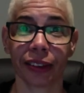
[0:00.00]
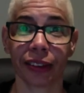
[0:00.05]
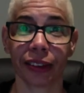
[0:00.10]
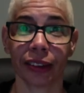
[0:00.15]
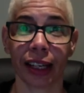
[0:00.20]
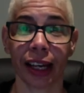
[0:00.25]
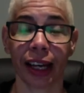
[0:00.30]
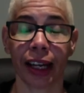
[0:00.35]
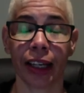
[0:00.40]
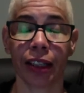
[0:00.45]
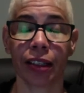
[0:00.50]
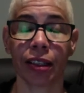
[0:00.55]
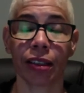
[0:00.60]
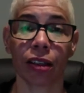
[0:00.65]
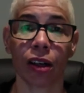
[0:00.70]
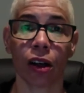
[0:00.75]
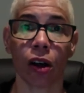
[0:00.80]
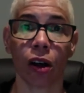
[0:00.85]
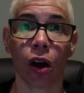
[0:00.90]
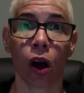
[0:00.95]
and
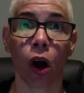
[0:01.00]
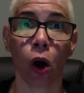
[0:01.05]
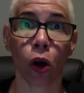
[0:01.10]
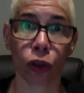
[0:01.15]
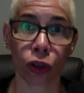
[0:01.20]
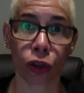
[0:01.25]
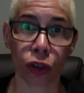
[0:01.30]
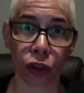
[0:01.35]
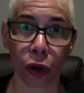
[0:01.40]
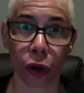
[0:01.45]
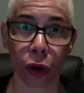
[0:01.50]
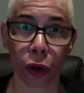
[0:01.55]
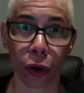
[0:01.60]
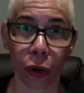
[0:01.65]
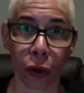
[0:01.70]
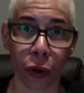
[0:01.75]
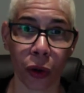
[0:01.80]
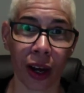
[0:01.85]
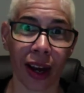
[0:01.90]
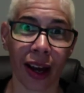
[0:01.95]

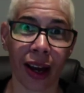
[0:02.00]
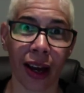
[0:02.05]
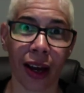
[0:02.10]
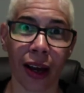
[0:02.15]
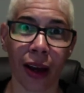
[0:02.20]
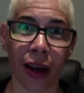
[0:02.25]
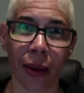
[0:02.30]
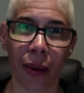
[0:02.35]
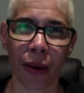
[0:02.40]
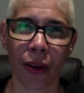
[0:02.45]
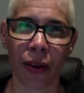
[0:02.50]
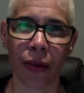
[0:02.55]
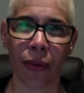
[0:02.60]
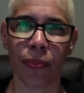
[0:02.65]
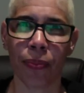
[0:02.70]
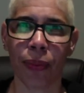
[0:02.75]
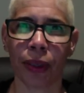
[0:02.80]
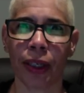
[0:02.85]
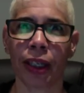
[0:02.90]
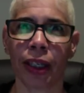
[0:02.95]
also
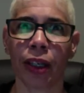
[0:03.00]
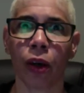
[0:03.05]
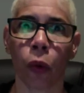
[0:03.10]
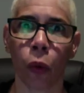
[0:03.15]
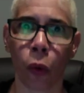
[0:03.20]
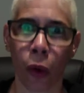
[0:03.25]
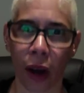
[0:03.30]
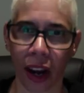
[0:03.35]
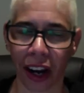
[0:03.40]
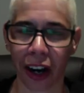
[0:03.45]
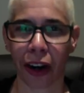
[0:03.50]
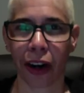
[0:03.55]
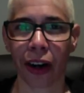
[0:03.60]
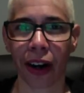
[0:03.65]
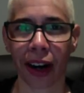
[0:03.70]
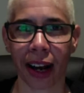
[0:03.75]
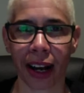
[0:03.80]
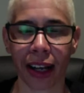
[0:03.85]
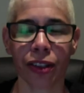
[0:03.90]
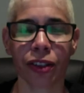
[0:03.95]
be aware
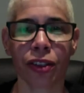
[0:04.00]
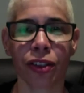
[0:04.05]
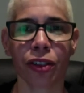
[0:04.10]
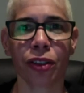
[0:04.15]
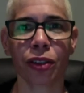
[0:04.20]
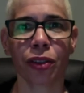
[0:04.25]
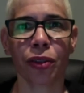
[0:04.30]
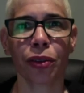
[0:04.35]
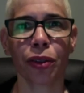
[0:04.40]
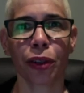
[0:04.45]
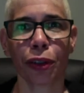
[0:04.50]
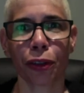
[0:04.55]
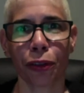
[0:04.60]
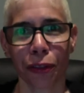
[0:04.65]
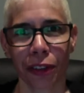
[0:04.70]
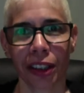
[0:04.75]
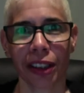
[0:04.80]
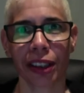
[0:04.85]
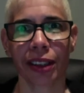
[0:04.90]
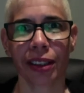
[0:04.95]
as to your
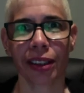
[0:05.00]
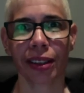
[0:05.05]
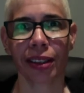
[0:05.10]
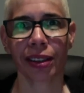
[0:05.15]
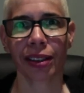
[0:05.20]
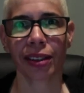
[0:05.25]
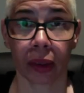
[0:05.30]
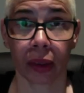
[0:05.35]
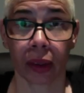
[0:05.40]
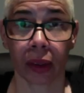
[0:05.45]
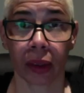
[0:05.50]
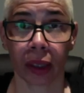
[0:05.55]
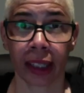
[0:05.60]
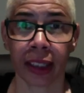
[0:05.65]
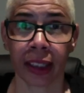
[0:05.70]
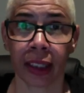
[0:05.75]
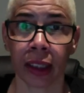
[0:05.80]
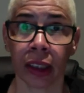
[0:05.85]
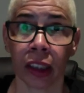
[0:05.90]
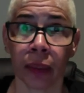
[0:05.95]
feelings. I
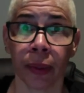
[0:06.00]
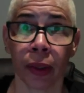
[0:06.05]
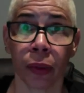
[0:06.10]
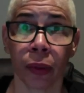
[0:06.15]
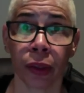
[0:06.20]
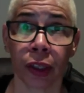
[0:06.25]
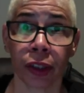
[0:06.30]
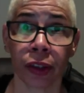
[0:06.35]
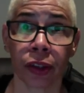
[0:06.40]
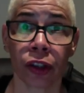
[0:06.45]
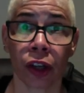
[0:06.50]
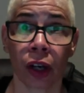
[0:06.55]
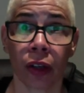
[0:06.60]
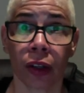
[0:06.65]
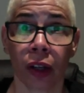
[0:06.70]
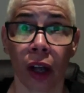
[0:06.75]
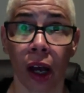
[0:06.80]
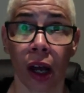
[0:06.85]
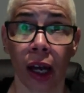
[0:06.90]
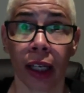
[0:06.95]
did a little bit of research
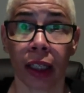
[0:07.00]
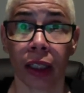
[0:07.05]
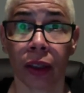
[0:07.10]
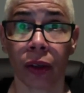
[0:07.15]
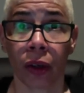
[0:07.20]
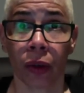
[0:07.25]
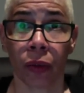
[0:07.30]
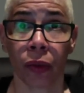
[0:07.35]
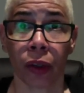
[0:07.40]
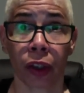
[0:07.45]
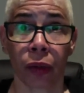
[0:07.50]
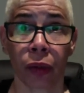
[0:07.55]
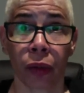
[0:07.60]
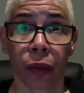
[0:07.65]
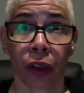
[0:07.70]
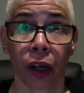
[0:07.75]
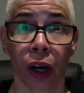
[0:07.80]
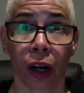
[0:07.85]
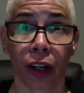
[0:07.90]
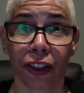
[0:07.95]
online with
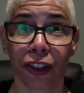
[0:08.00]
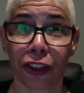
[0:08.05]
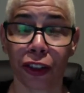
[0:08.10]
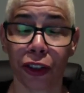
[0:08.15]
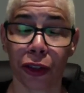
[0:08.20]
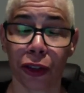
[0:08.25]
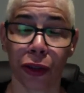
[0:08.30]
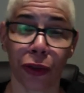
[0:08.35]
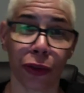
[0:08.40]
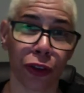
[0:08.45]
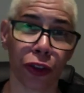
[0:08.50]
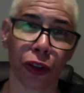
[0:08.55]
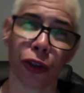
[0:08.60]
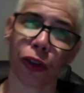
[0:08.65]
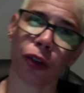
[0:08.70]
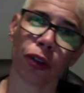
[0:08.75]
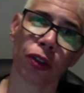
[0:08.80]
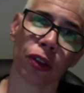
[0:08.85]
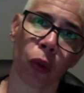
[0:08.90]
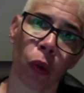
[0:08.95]
regards to
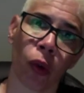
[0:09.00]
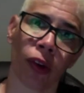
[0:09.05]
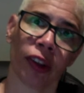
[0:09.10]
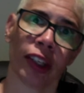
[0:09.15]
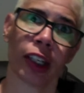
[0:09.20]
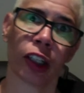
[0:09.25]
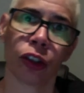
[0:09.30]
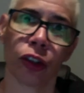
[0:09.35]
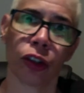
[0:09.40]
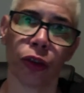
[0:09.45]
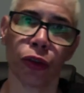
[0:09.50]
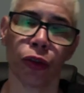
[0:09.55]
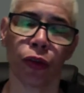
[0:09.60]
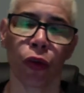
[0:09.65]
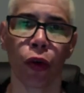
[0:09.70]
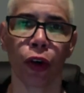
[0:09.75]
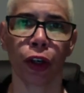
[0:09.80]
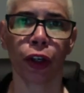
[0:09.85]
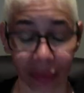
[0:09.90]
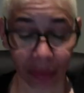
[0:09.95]
journals and what they can do
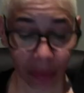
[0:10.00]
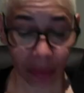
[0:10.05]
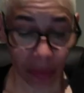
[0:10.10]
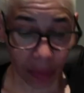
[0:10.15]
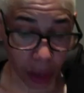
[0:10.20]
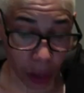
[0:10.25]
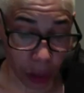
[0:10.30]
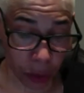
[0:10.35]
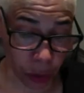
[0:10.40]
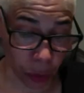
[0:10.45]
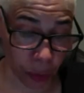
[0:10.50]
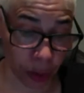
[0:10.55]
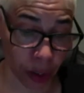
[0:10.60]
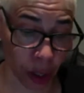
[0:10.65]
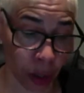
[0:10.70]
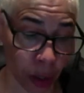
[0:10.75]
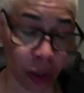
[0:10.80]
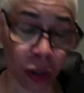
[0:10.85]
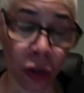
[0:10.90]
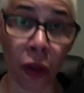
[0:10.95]
for you. So the
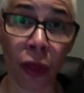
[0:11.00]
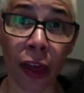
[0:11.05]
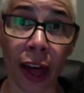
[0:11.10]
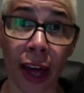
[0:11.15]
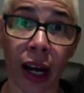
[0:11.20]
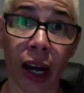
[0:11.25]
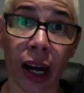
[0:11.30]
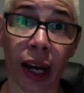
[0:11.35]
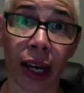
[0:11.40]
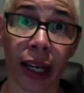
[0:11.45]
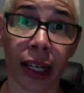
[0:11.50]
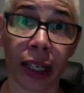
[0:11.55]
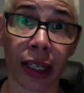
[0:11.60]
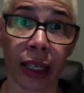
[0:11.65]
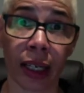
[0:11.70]
article that I